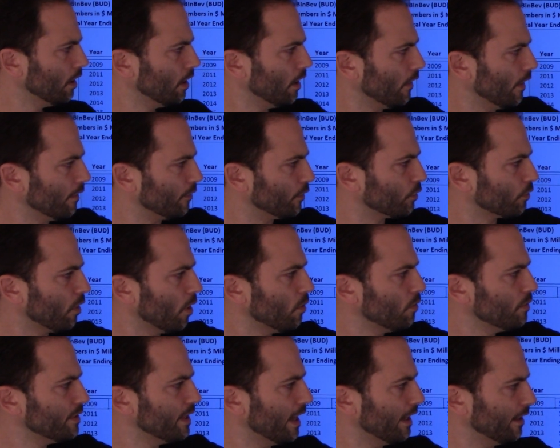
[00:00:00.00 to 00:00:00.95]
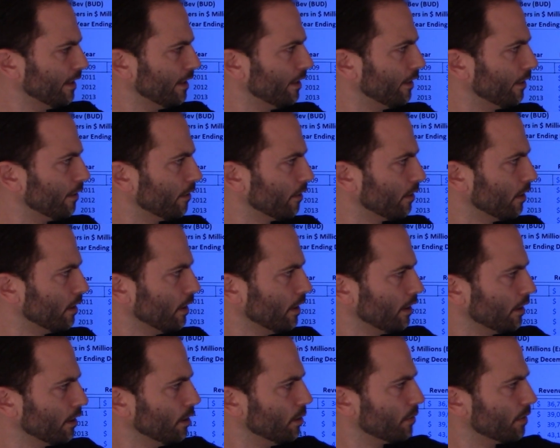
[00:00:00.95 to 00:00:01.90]
they've grown debt here.
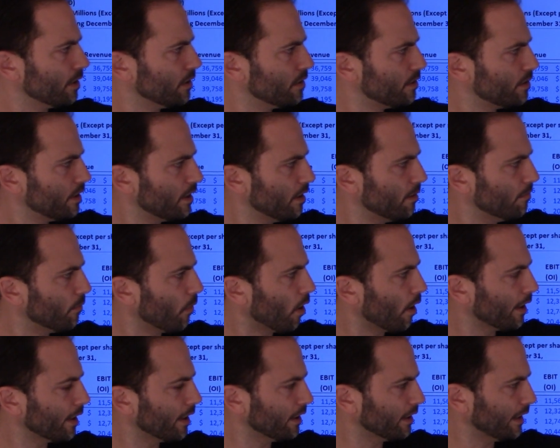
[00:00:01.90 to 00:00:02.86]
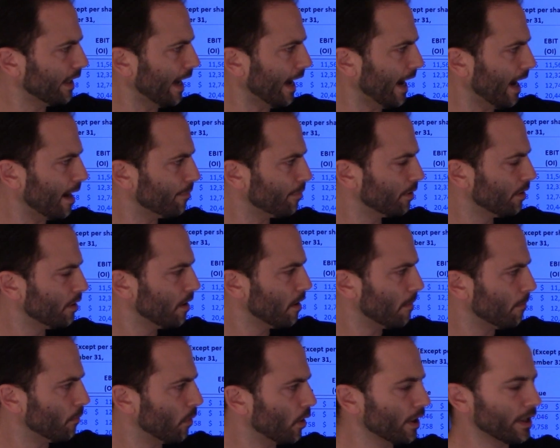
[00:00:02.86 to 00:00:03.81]
You can see market cap.
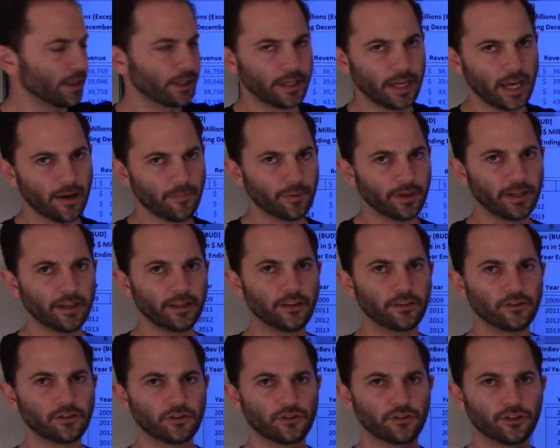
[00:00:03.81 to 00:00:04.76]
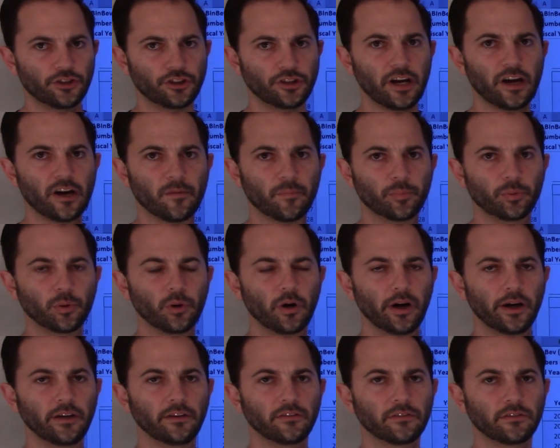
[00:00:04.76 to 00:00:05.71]
Market cap, again, is just share
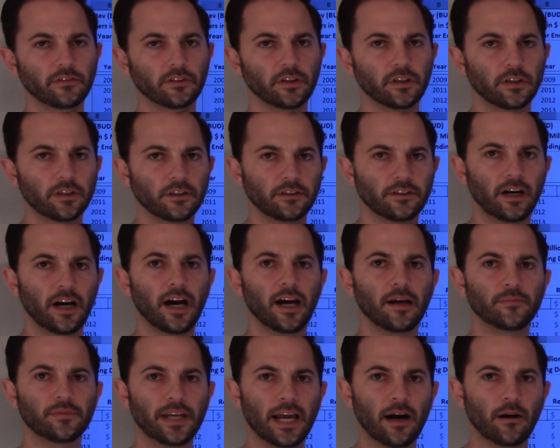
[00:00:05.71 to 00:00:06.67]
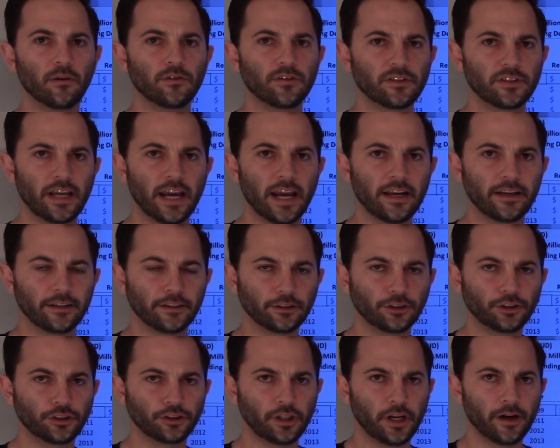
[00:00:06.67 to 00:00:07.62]
price times outstanding
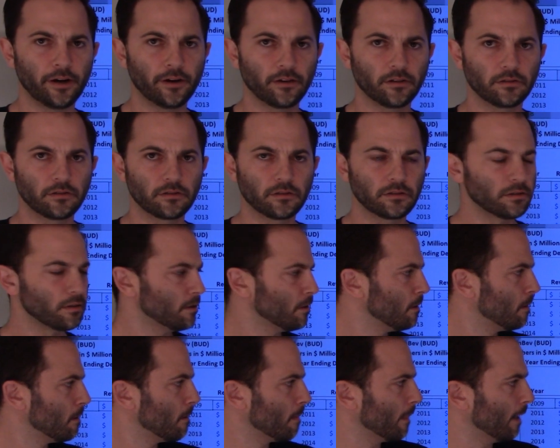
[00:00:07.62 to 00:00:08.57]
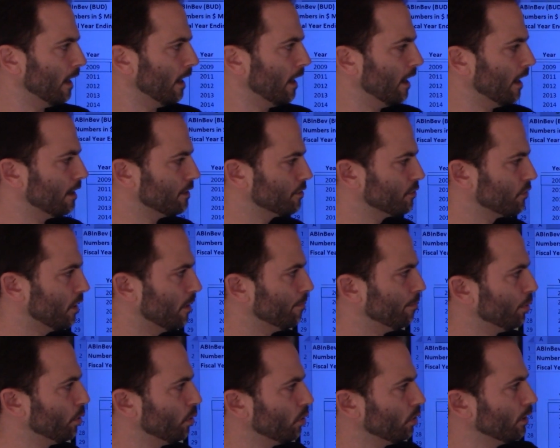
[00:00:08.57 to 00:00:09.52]
shares. So I'm
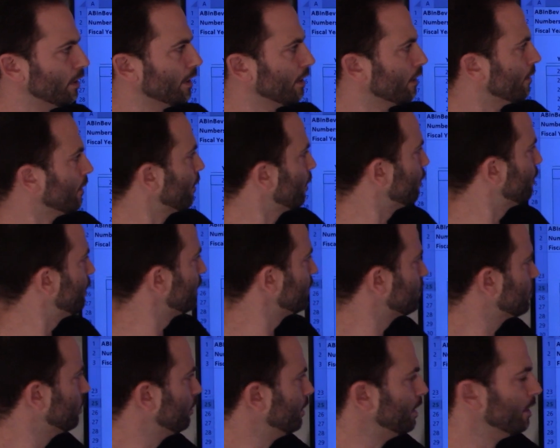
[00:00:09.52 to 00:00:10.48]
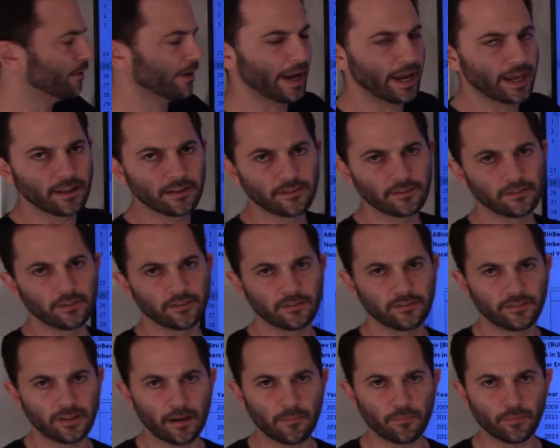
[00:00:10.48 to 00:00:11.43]
pulling, their fiscal year ends
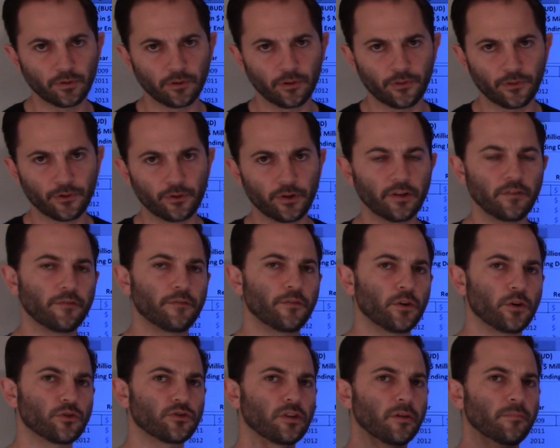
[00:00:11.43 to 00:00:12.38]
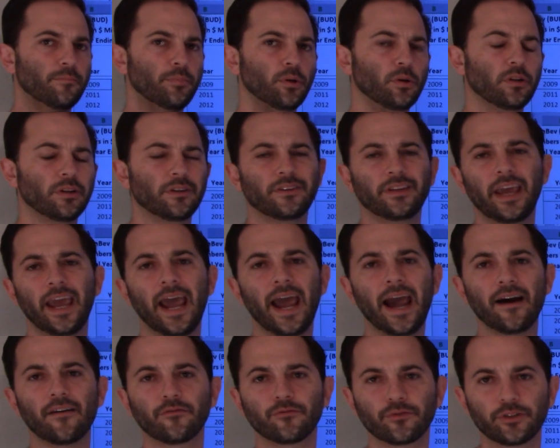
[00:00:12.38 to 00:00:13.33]
December 31st. So I'm pulling the
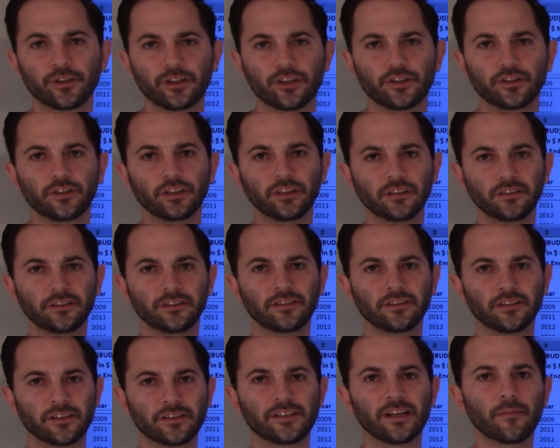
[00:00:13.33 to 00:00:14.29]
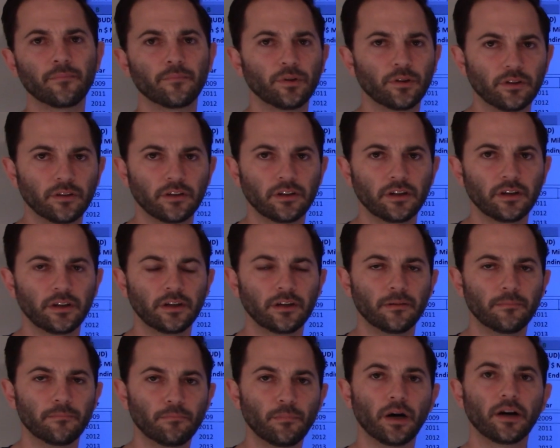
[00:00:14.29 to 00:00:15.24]
average December
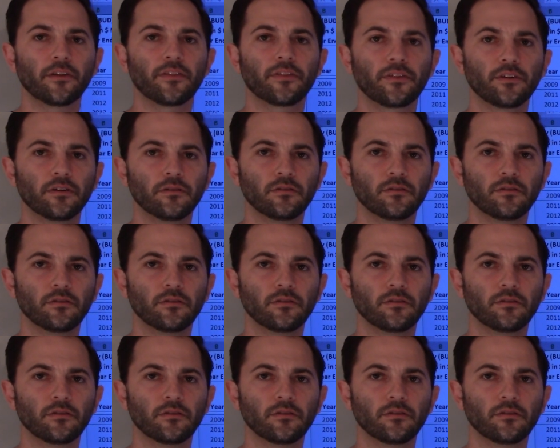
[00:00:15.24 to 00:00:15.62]
month